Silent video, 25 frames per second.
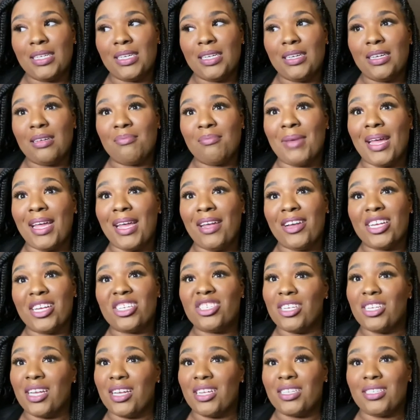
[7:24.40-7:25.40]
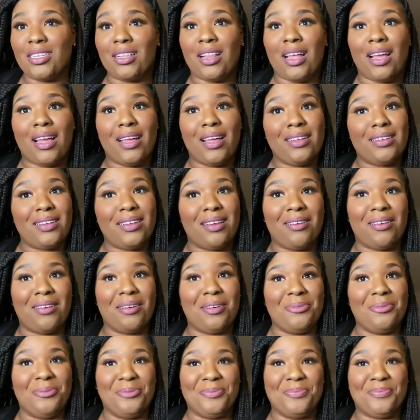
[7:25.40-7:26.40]
hair has changed a lot,
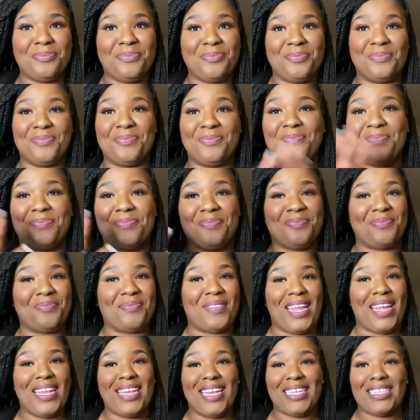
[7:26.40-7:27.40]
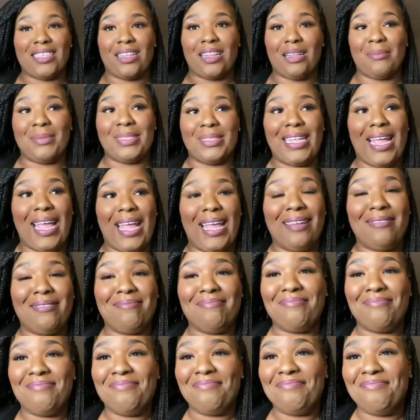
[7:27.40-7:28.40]
y'all. That's all I'm gonna say.
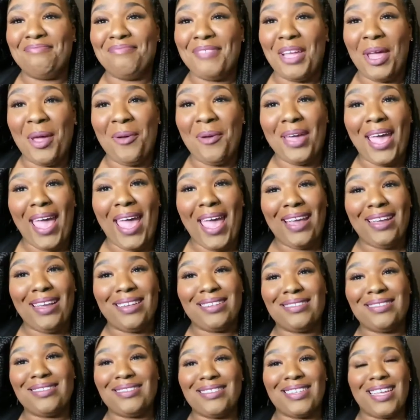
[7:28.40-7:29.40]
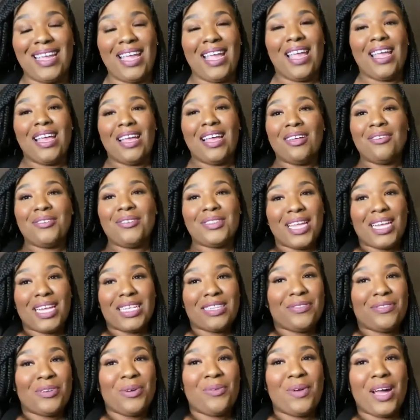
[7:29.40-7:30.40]
Okay, well,
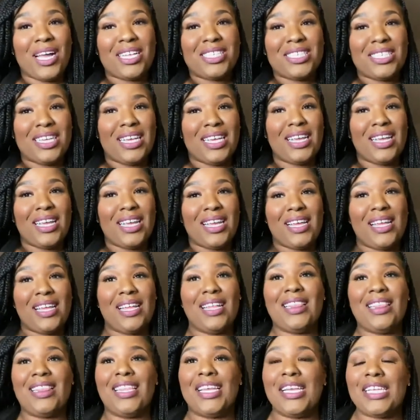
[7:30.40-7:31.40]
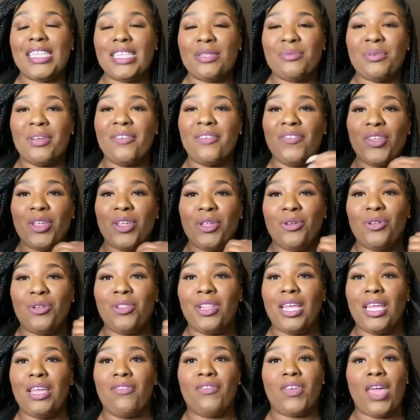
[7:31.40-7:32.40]
thanks for watching this review.
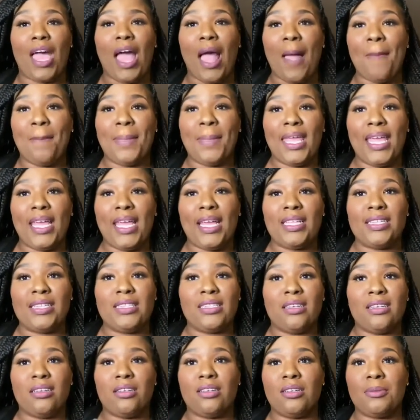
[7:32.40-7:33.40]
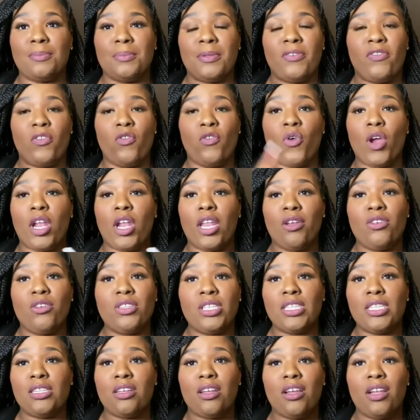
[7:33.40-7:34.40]
Leave comments. If you already use
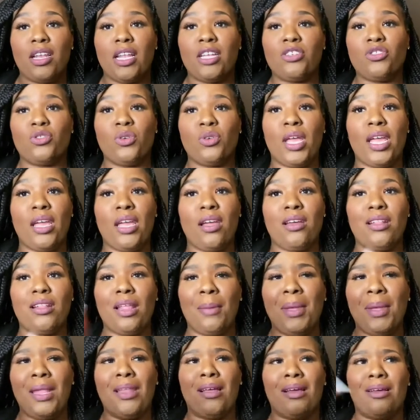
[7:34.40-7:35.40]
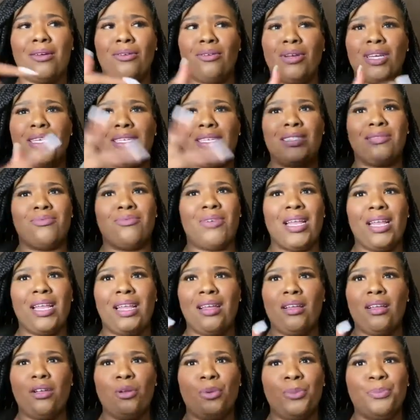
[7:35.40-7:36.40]
this on your natural hair, let me know, because right
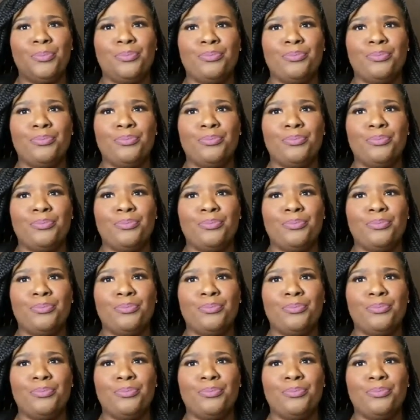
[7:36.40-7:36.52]
now